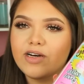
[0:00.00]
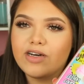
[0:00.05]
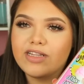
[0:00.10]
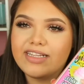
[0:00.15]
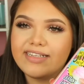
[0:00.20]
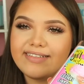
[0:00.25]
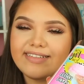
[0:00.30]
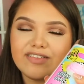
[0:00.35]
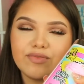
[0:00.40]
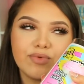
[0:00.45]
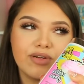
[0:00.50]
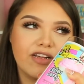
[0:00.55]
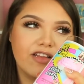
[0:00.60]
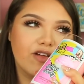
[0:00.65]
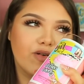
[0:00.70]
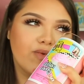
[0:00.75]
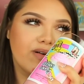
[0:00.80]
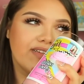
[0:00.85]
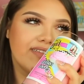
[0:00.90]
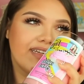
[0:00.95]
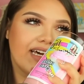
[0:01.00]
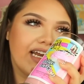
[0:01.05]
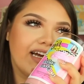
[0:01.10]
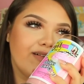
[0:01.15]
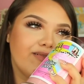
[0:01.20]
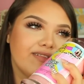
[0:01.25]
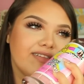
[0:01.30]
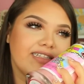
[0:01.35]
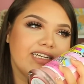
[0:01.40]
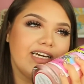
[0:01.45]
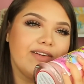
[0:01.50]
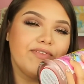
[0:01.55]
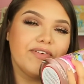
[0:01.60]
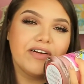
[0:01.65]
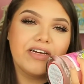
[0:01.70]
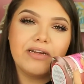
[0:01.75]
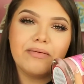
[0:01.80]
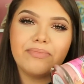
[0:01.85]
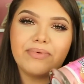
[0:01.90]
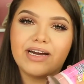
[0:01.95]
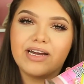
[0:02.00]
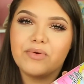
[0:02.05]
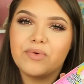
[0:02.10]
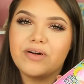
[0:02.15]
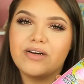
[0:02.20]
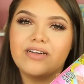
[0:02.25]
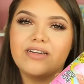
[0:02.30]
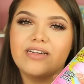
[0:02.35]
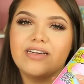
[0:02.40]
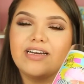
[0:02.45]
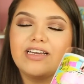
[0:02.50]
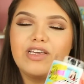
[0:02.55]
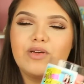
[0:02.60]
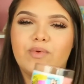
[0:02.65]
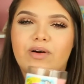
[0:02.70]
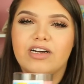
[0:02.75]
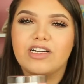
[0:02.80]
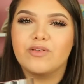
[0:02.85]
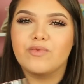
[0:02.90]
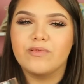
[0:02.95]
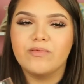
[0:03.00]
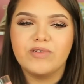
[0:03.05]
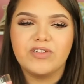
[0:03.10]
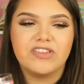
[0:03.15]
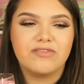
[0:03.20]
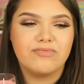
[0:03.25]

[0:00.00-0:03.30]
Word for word: Good. This is one of the ones that I would say if you're gonna buy one and you want your room to